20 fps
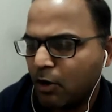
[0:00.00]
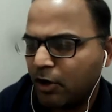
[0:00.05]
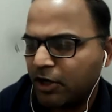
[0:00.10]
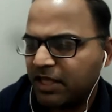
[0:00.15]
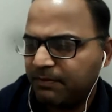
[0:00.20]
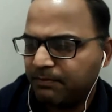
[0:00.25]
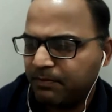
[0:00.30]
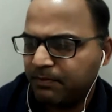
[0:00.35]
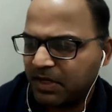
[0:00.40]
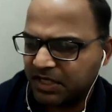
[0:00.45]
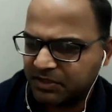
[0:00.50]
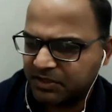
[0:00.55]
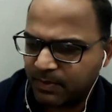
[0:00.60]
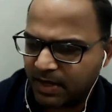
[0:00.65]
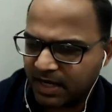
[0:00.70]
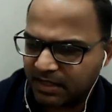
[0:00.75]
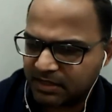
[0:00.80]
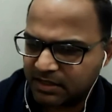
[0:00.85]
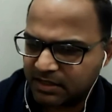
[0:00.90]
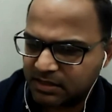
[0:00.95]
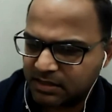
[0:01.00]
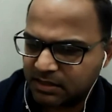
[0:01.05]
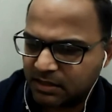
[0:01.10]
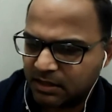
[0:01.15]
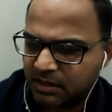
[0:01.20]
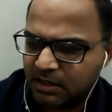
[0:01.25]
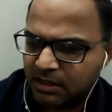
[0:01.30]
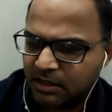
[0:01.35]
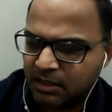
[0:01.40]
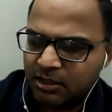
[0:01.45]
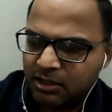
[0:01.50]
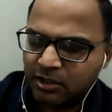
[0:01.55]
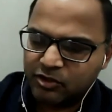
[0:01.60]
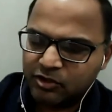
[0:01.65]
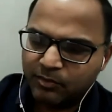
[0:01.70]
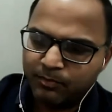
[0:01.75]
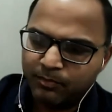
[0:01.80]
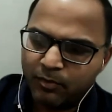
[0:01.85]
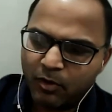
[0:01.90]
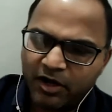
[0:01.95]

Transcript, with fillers: body pH balance. So